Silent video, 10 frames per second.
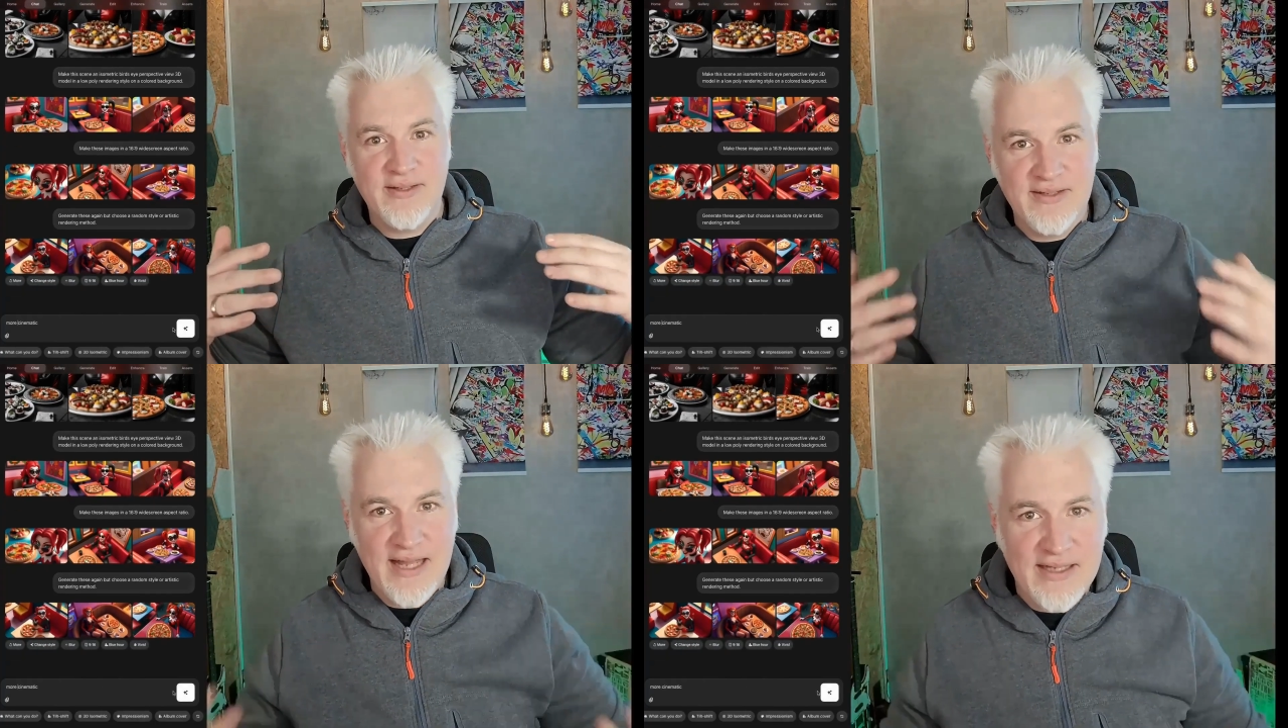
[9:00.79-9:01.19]

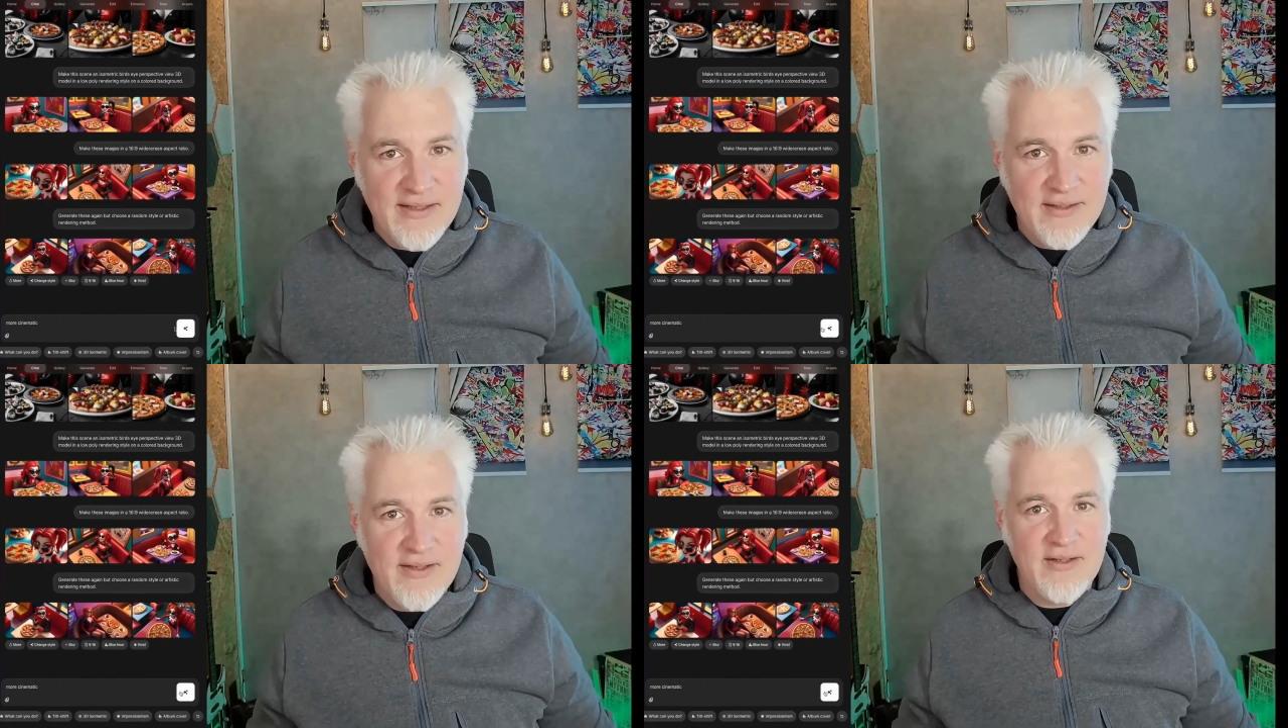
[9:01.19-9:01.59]
is
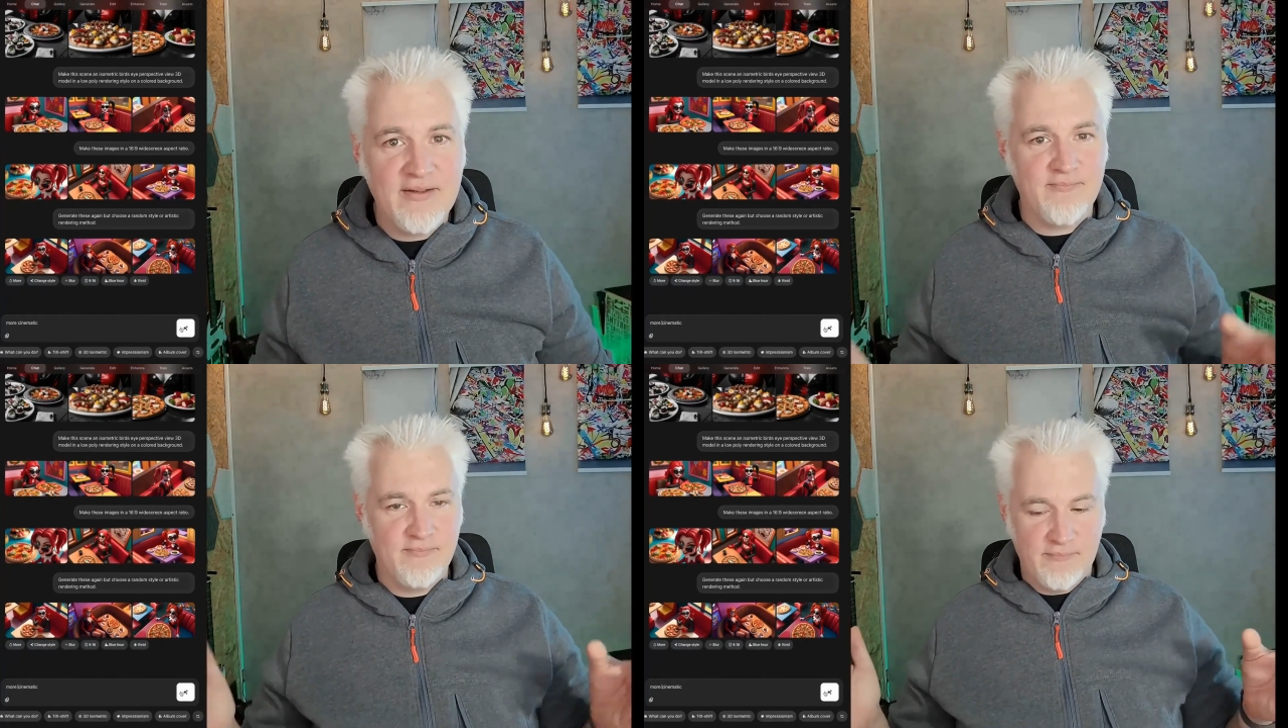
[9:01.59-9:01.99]
headed.
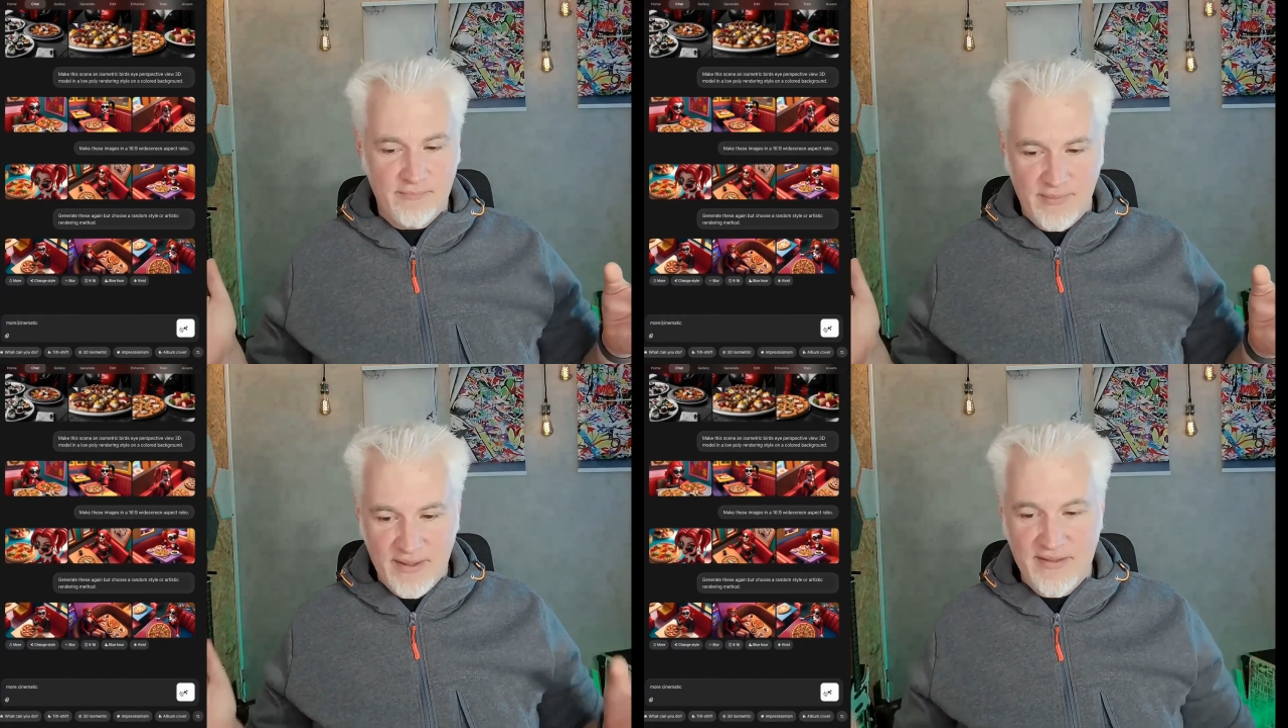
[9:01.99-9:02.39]

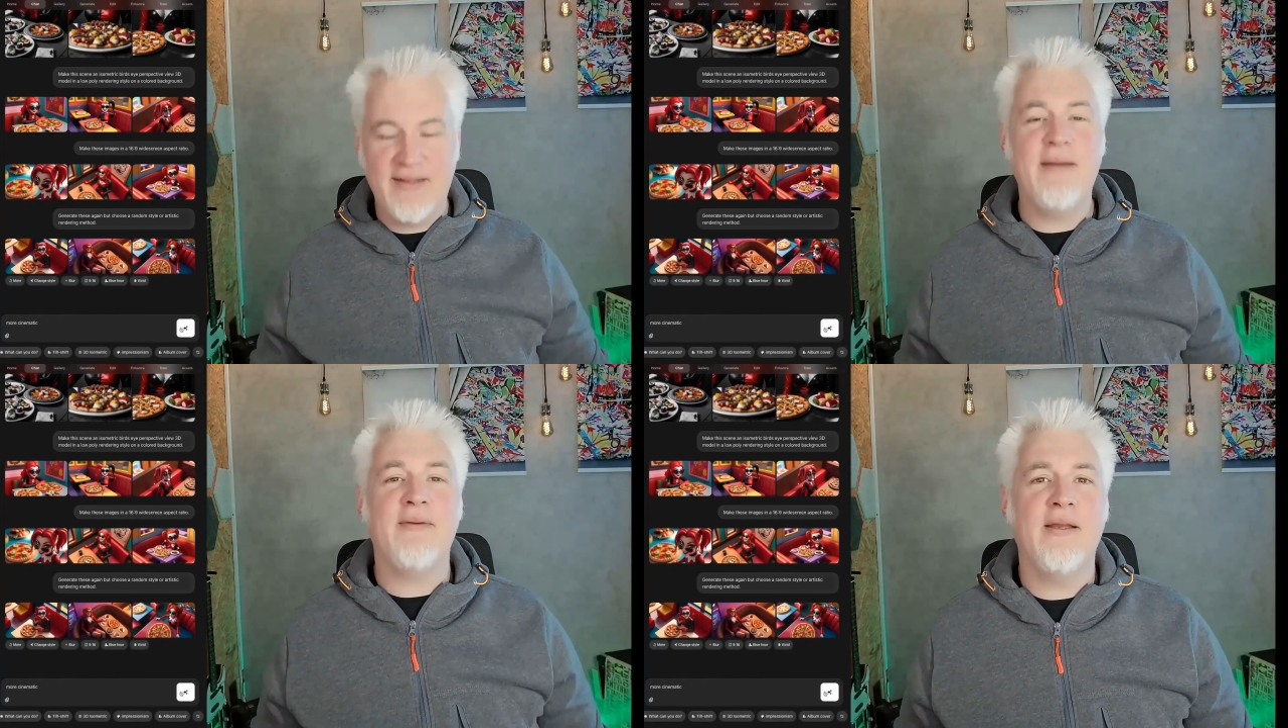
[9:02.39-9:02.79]
It's
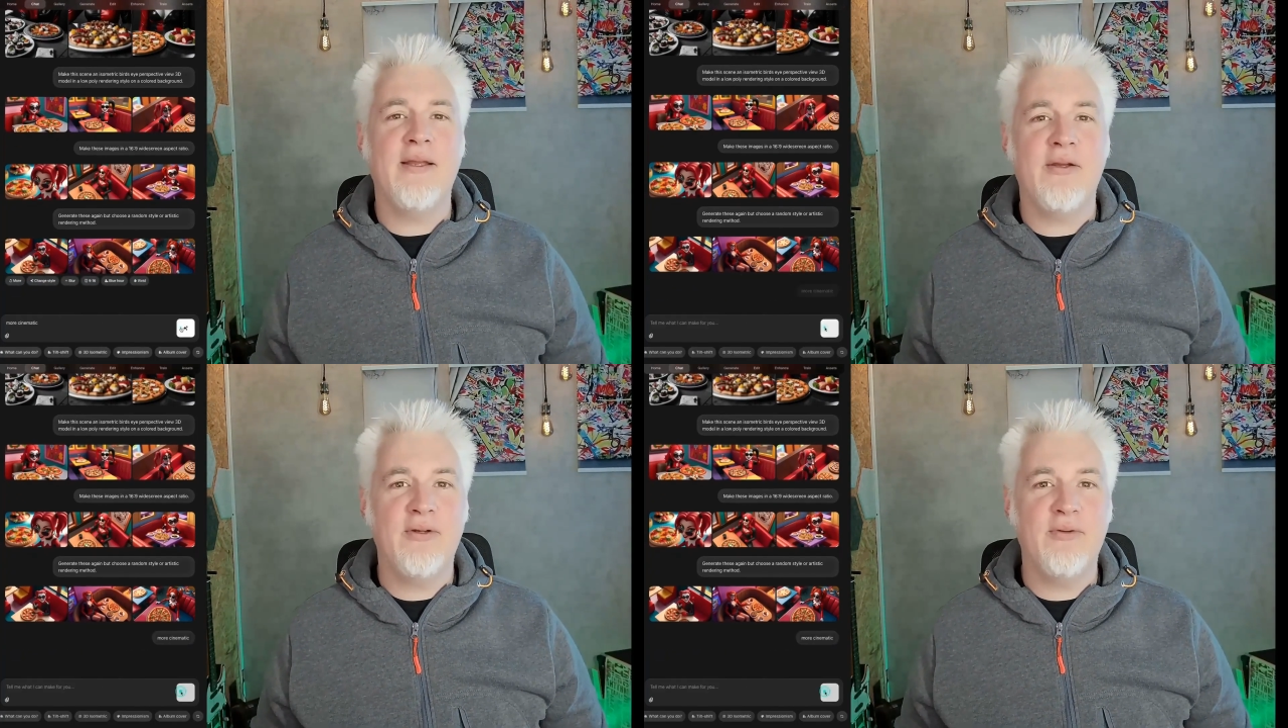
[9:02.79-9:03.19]

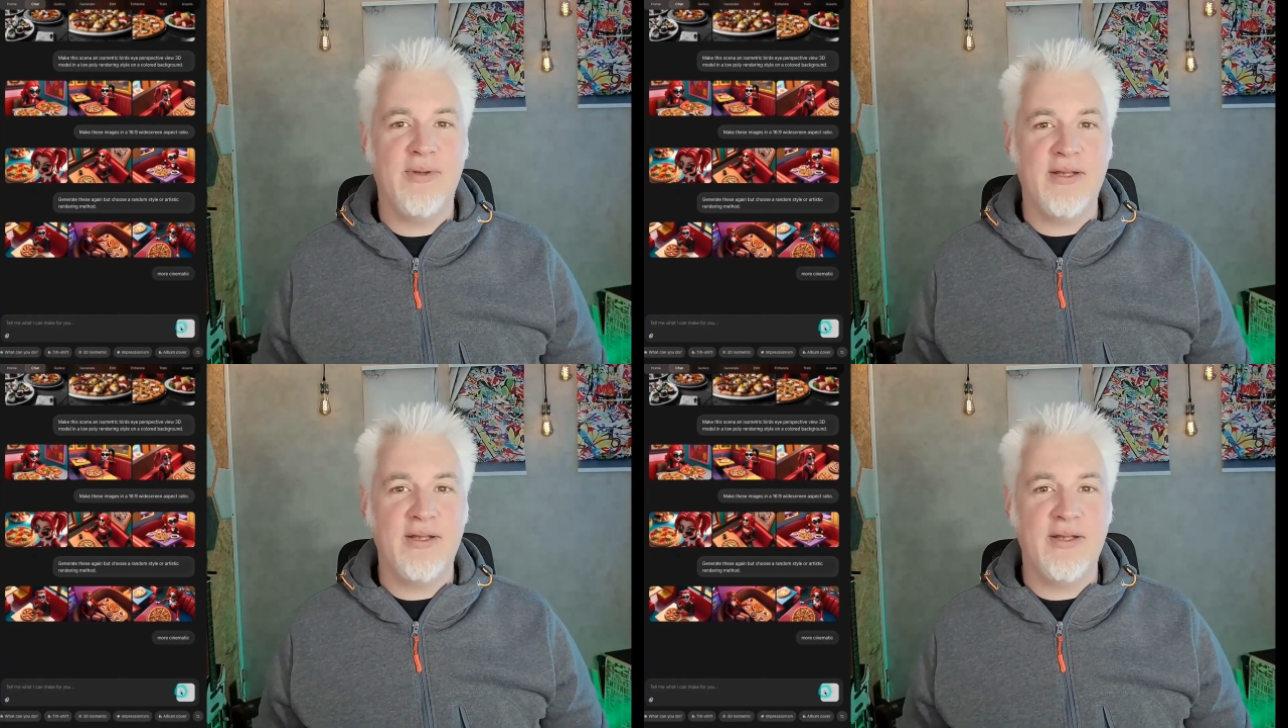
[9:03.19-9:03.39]
definitely going to be